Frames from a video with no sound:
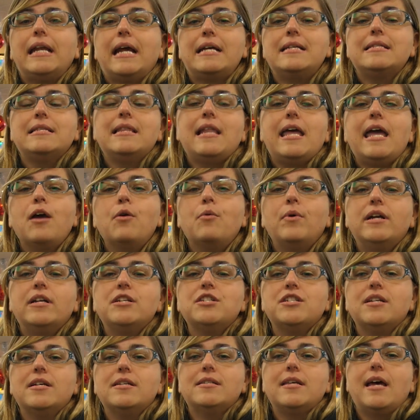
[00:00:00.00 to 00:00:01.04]
nice
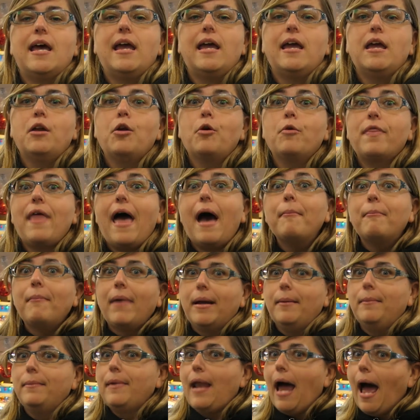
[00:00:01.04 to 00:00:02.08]
language to say, that
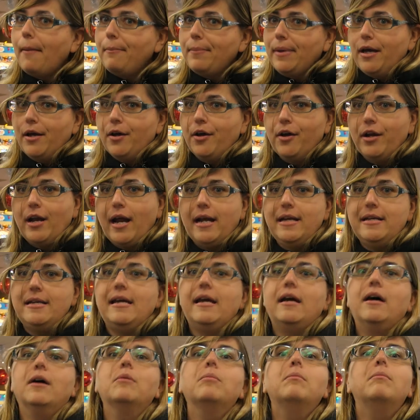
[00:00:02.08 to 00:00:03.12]
might not be a good
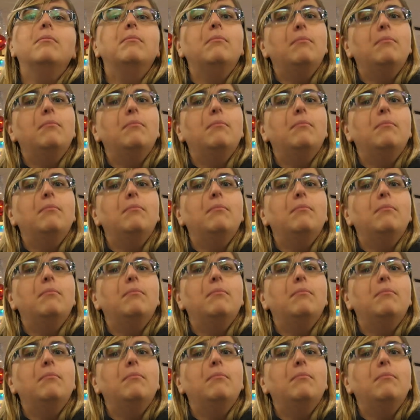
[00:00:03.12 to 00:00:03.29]
idea.